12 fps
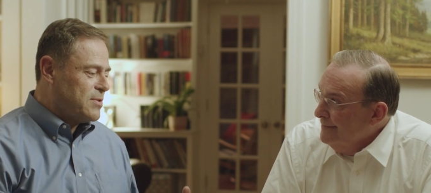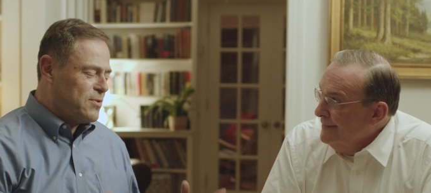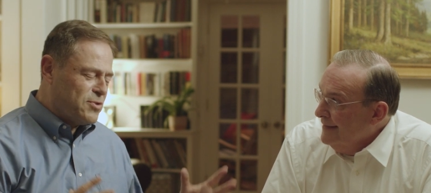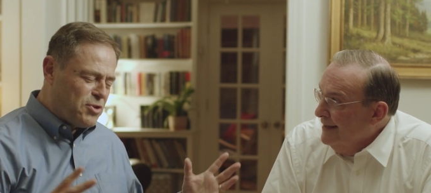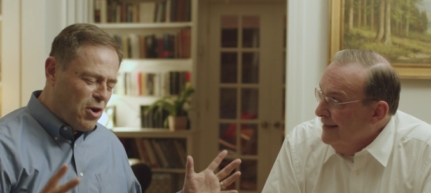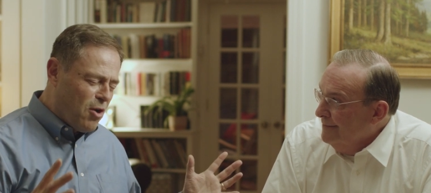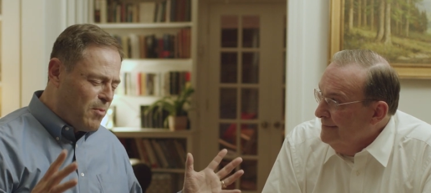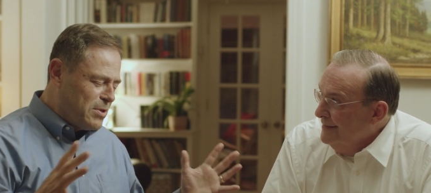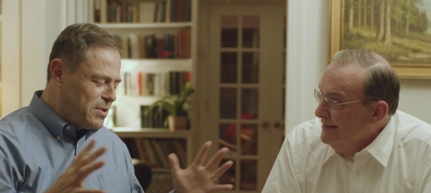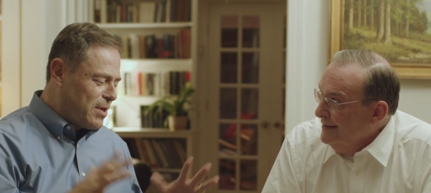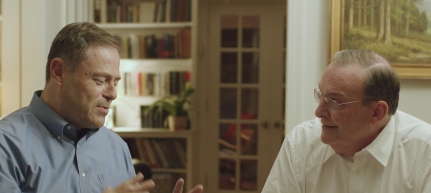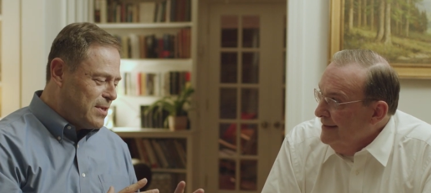Speaker 1: this. There's so
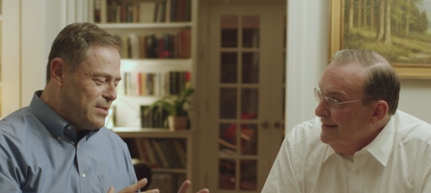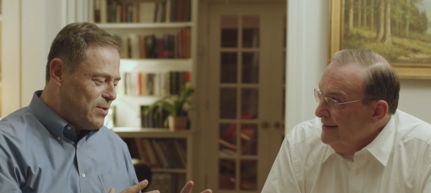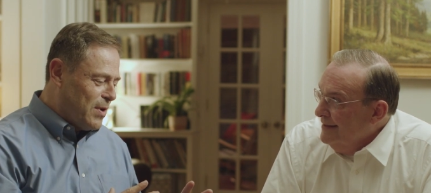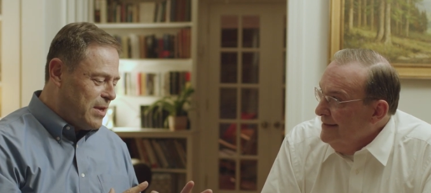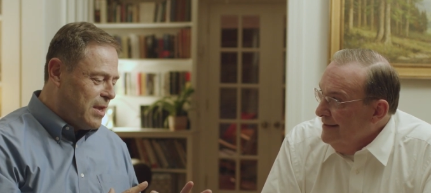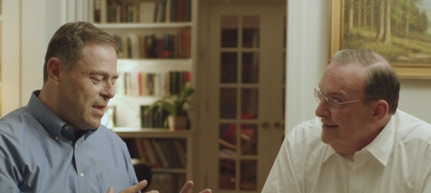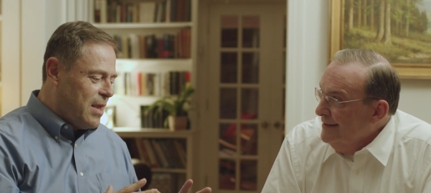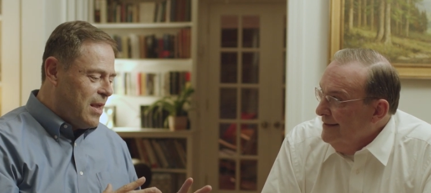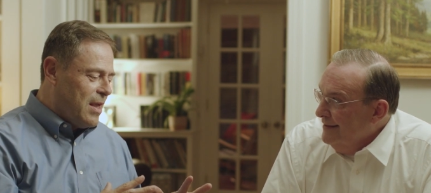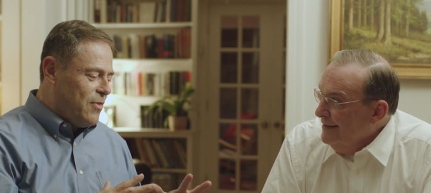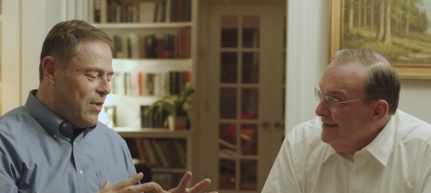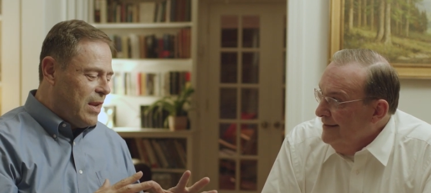much that goes into it
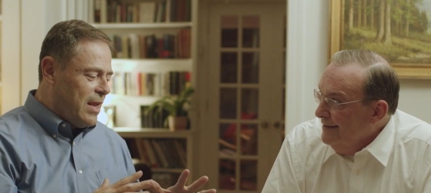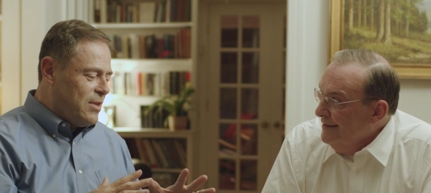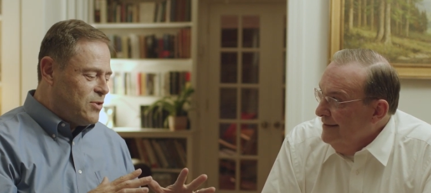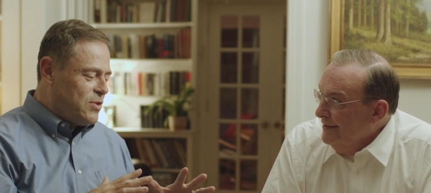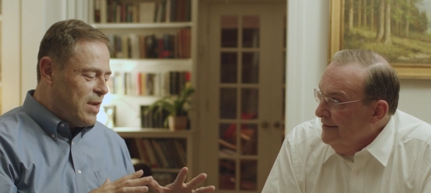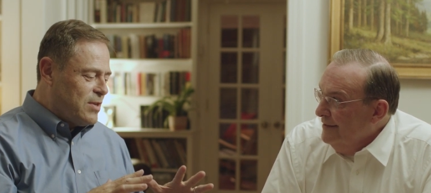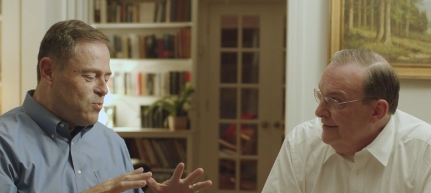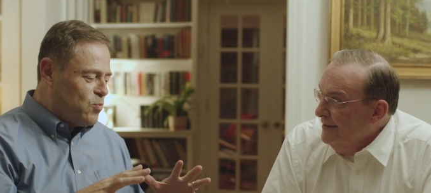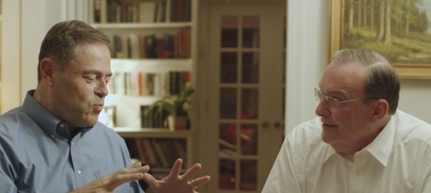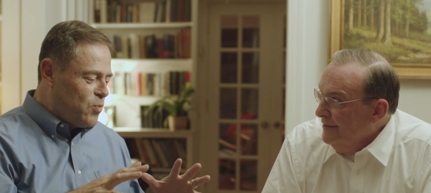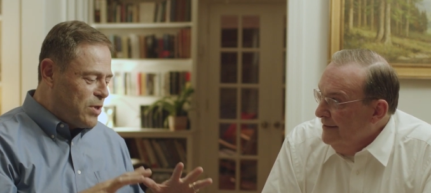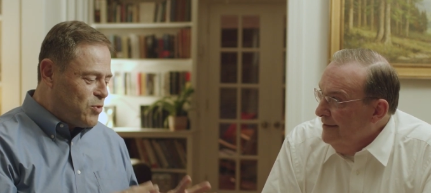that it's it's
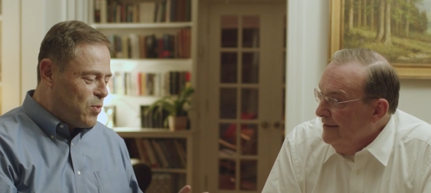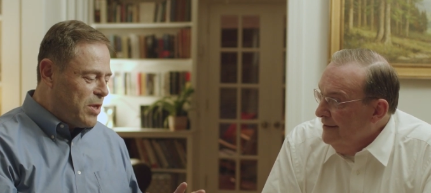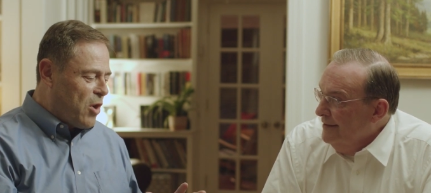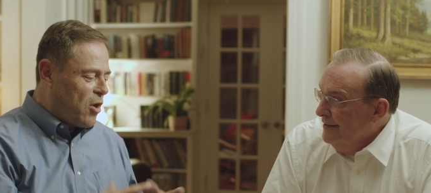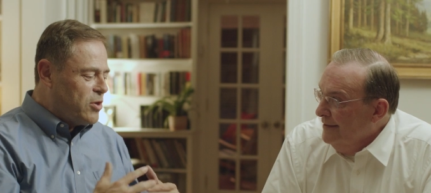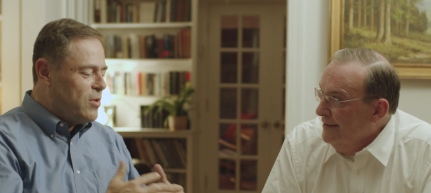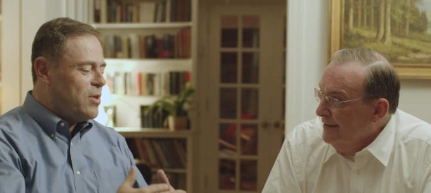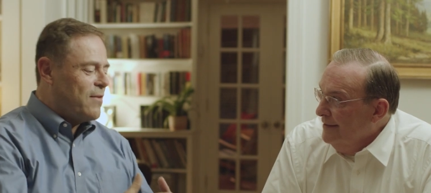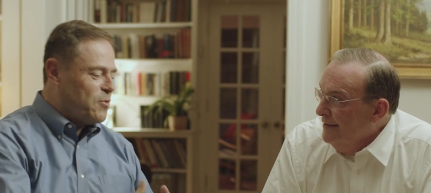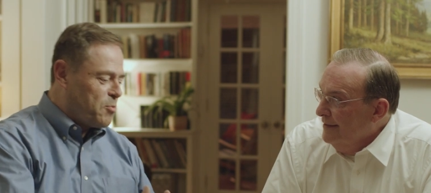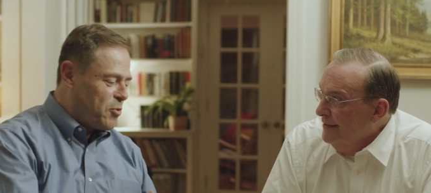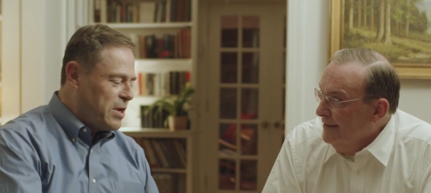it's really hard. You, you
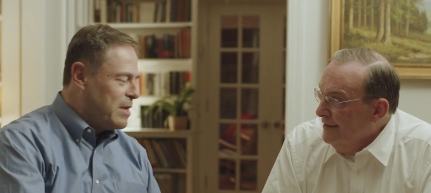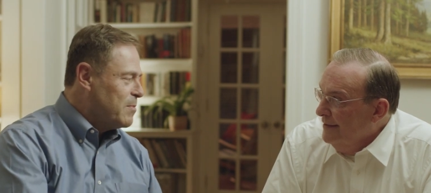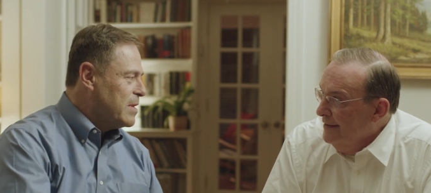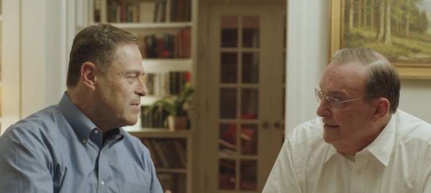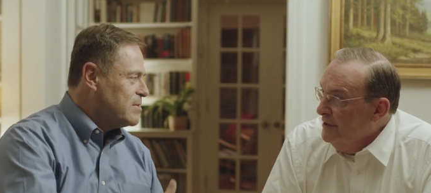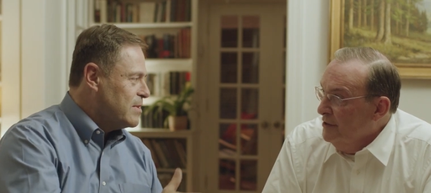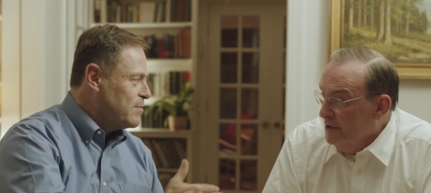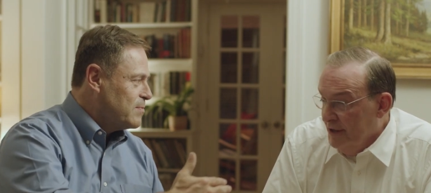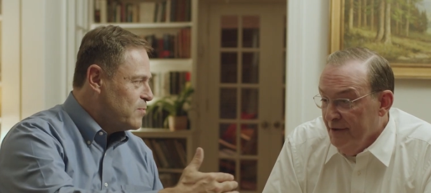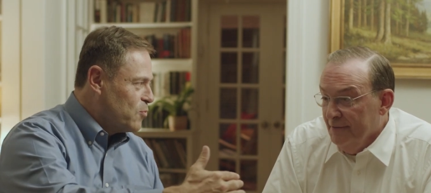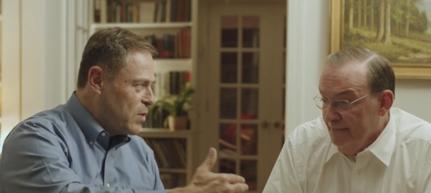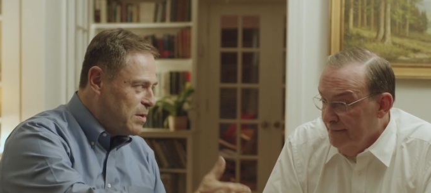have to pre-commit to
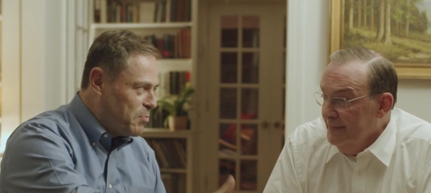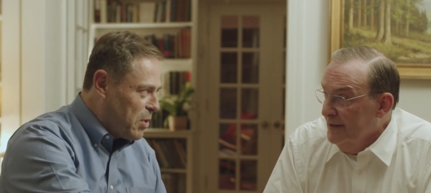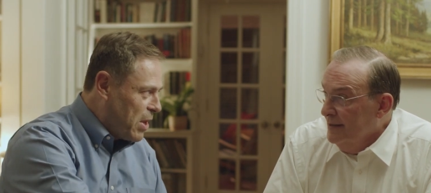rent